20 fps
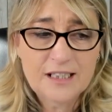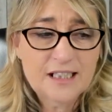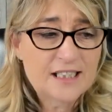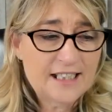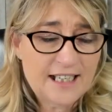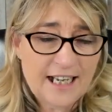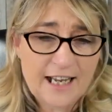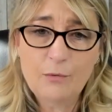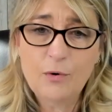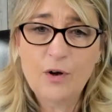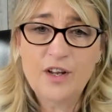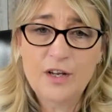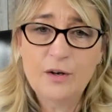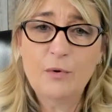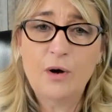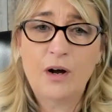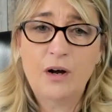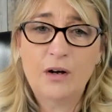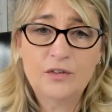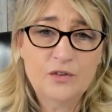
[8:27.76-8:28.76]
stay where you
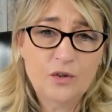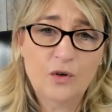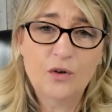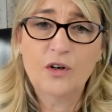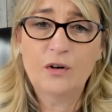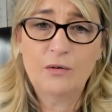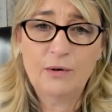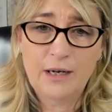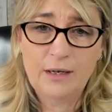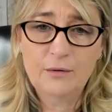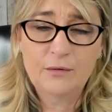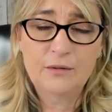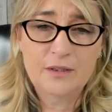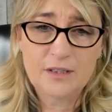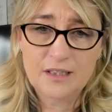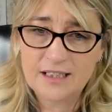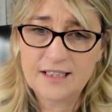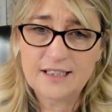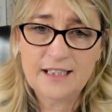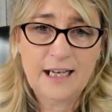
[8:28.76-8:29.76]
are, don't go out.
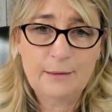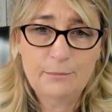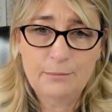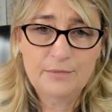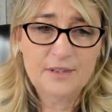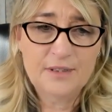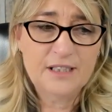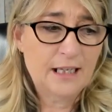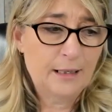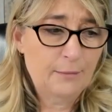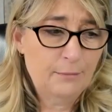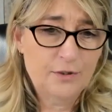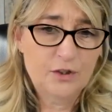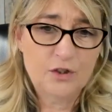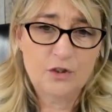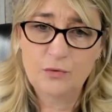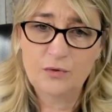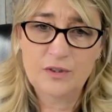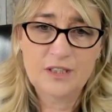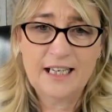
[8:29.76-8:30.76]
There's a
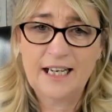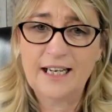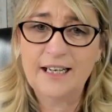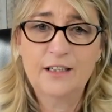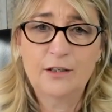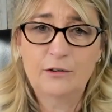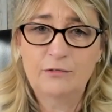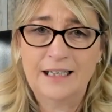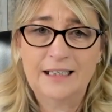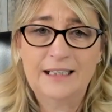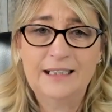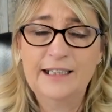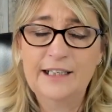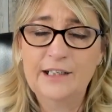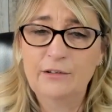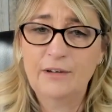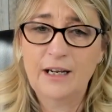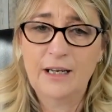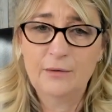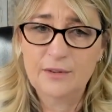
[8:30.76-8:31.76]
saber-toothed tiger rattling
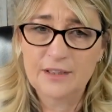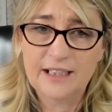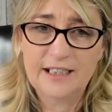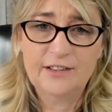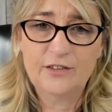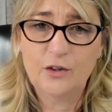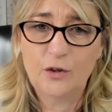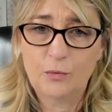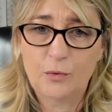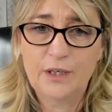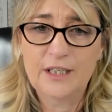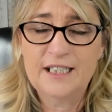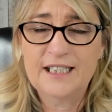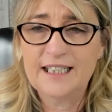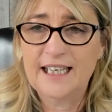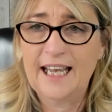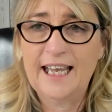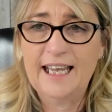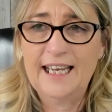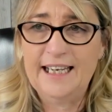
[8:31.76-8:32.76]
around and I don't want it to
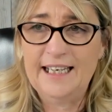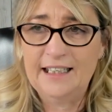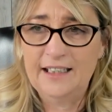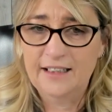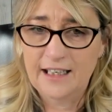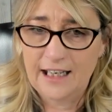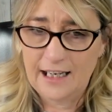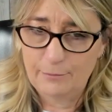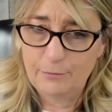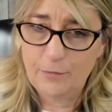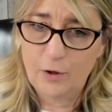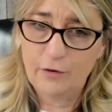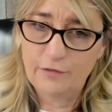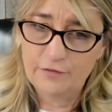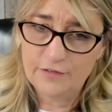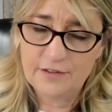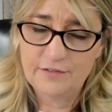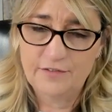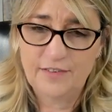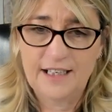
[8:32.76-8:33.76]
get eaten. I'm off
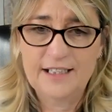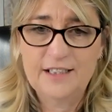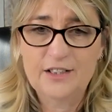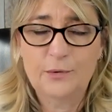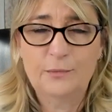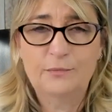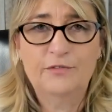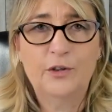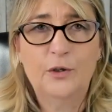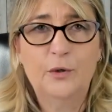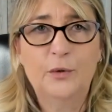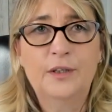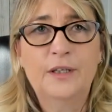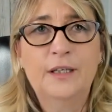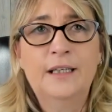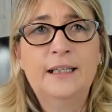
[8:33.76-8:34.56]
to find some food.